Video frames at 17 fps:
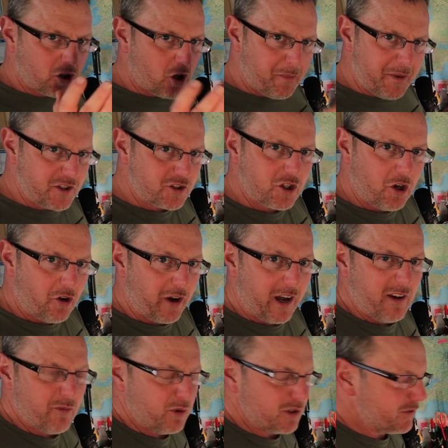the comet's gone
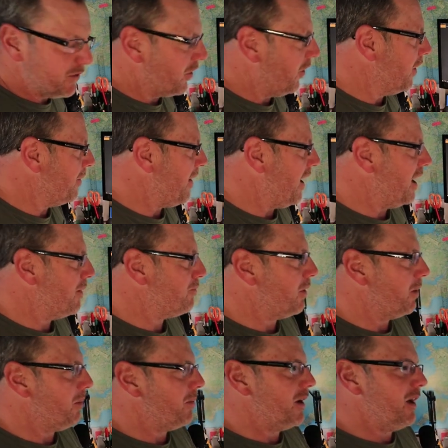and everyone's forgotten about it,
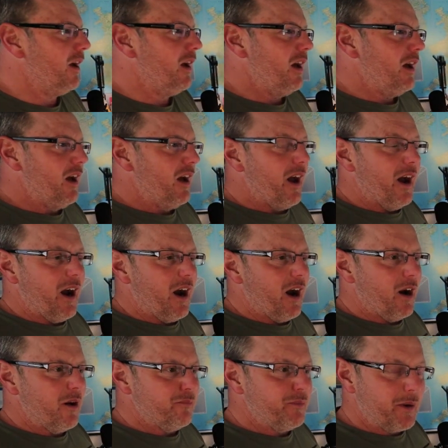probably.
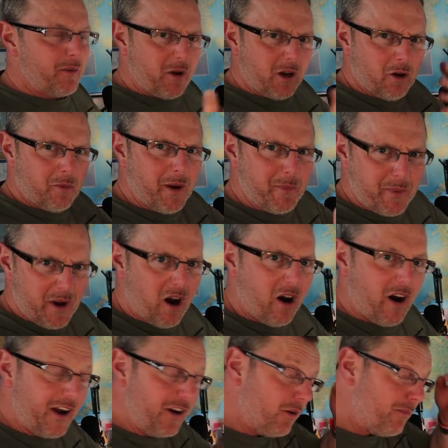But I'm a little bit
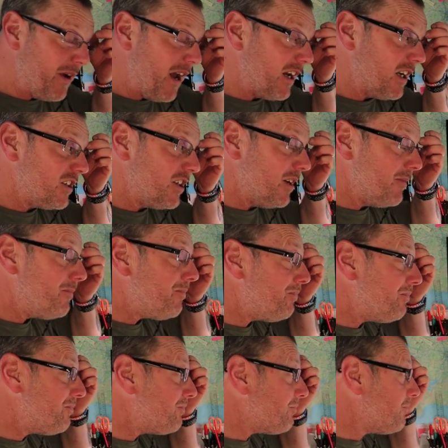behind on the editing.
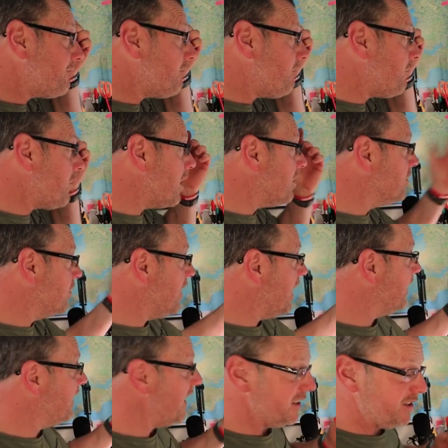So
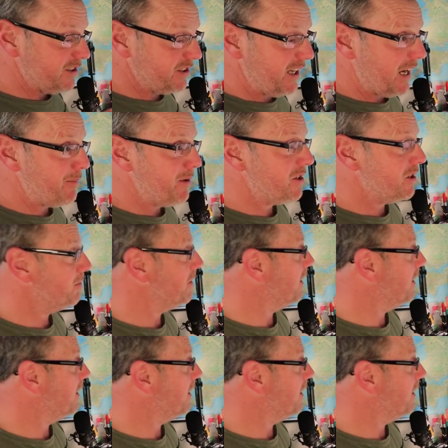yeah, this is the image